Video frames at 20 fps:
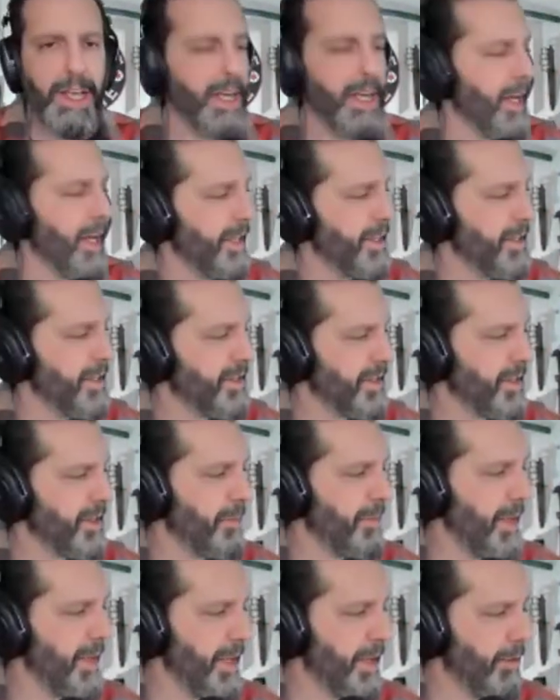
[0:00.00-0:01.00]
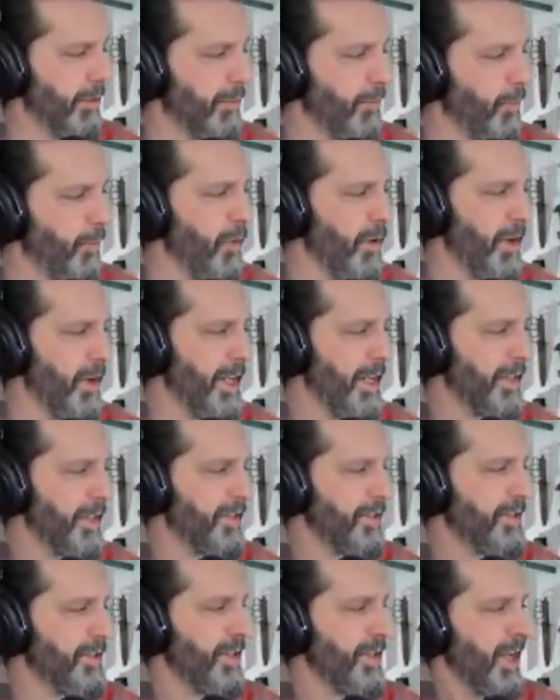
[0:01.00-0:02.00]
Uh, this is the big four
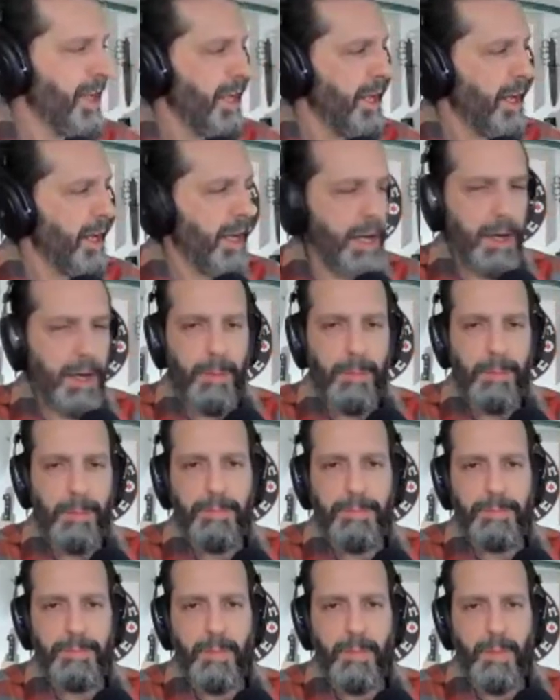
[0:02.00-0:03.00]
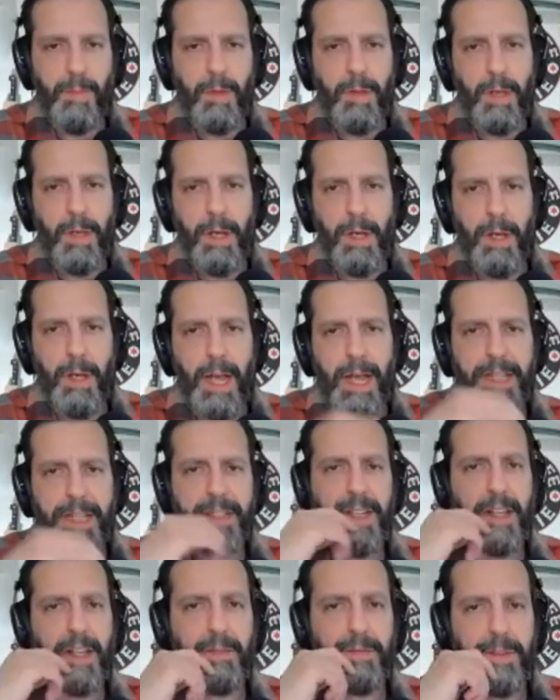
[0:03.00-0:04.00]
inch um, uh,
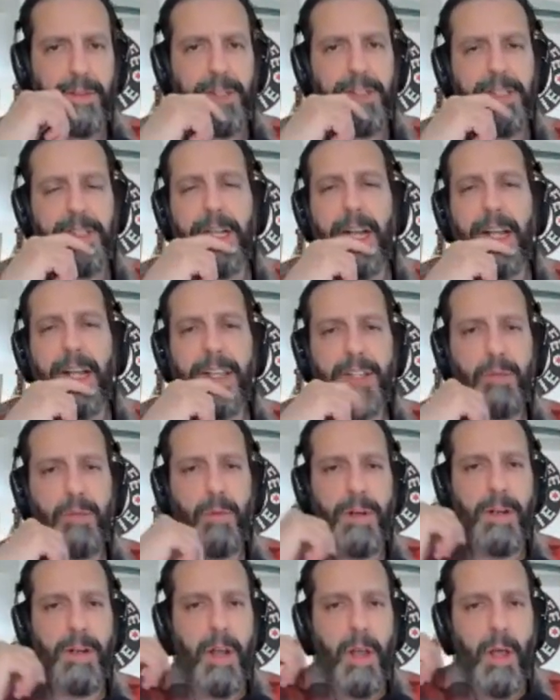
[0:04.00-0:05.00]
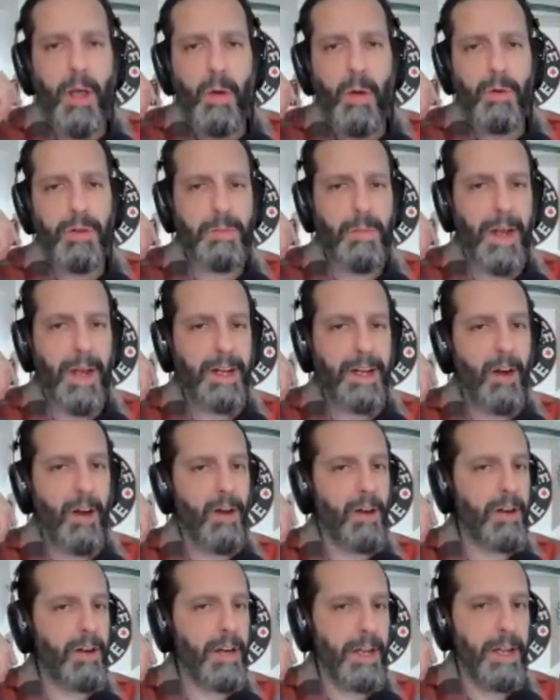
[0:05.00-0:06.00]
XL version. Now, this one was my
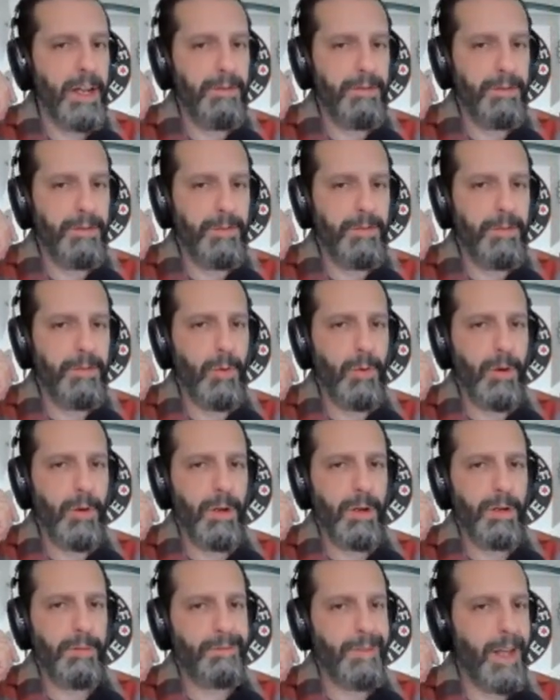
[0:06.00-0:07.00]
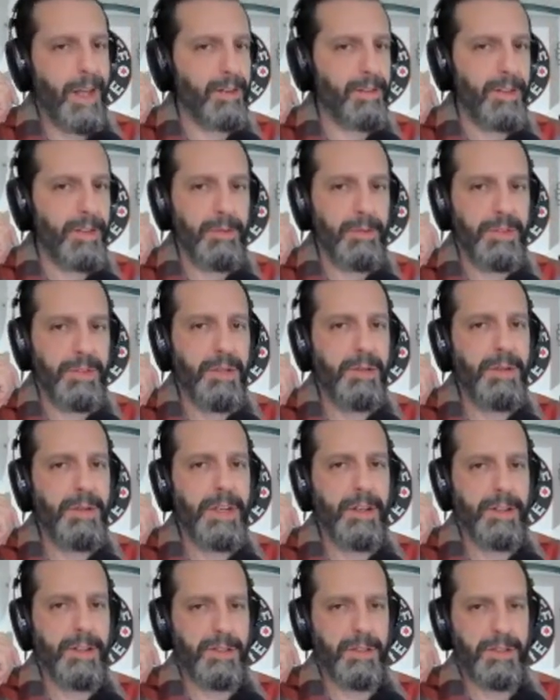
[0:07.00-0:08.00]
car knife for, I don't know, two
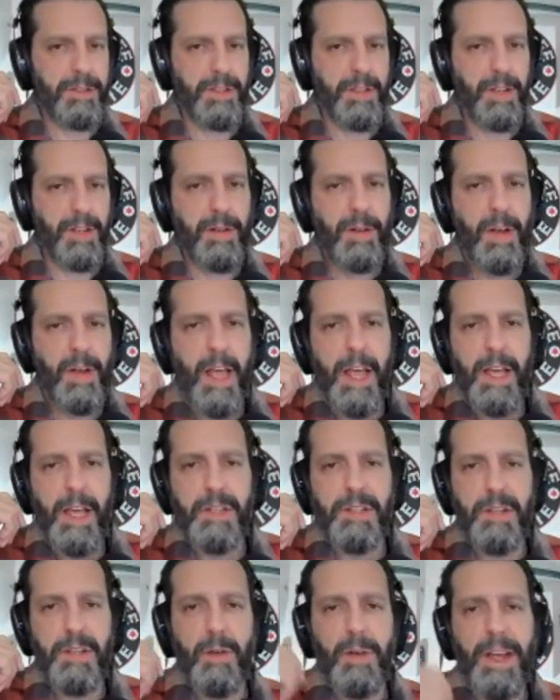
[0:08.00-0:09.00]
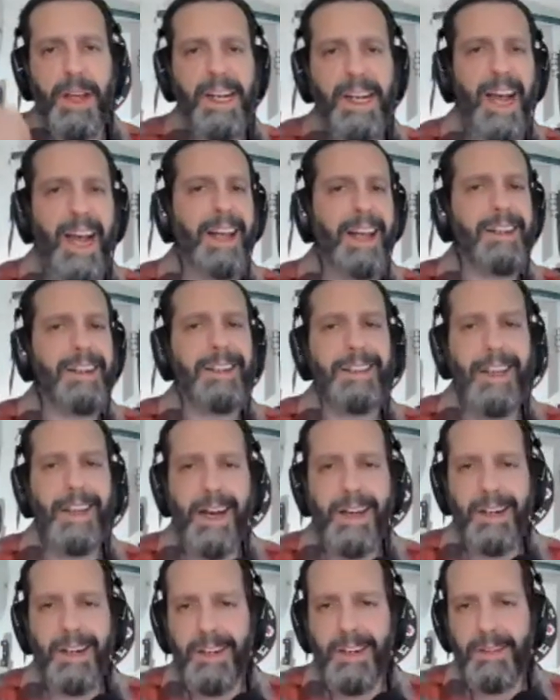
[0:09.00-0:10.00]
years or so. So it got a
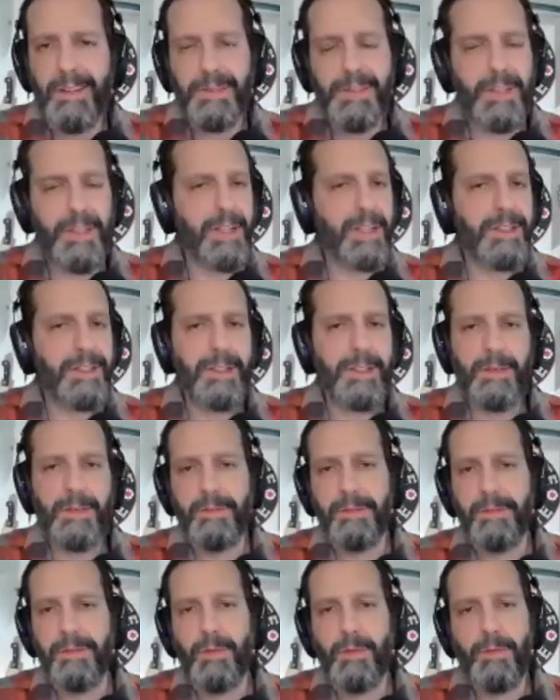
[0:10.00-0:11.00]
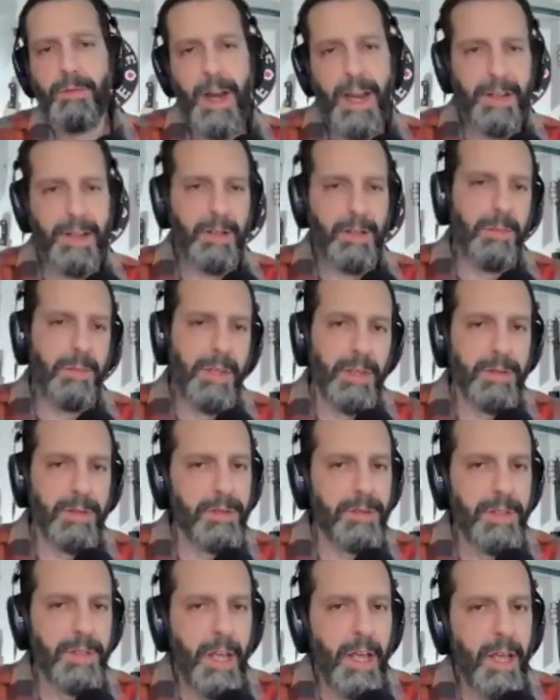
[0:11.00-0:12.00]
lot of just random
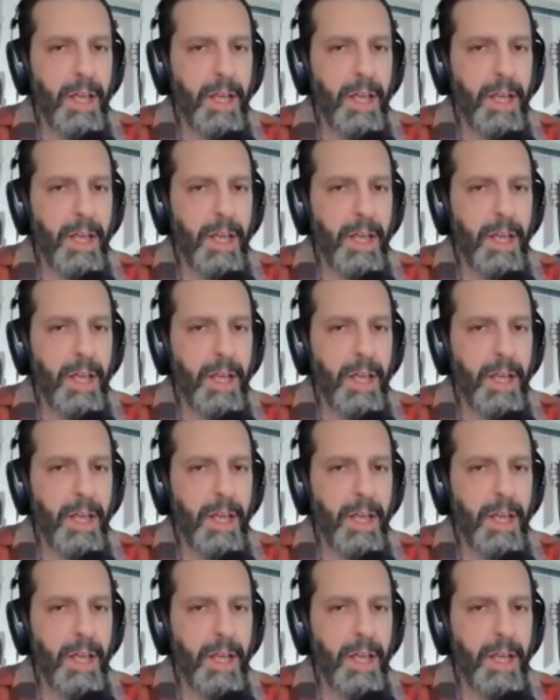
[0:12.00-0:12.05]
use.